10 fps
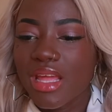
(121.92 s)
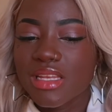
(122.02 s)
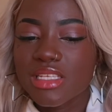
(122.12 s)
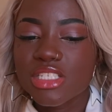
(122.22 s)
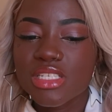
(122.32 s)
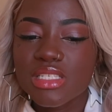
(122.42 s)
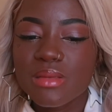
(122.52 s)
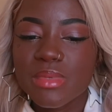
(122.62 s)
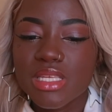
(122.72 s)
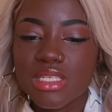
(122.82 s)
and it's just
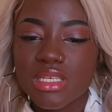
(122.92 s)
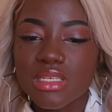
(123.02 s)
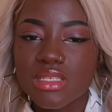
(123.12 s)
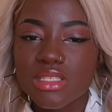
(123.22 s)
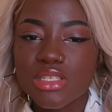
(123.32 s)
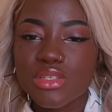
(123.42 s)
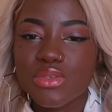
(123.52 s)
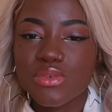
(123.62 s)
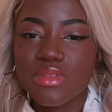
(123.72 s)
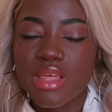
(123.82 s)
amazing to
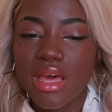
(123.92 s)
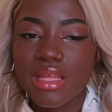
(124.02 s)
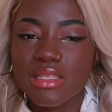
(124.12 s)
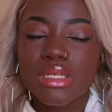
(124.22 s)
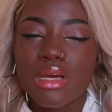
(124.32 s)
know that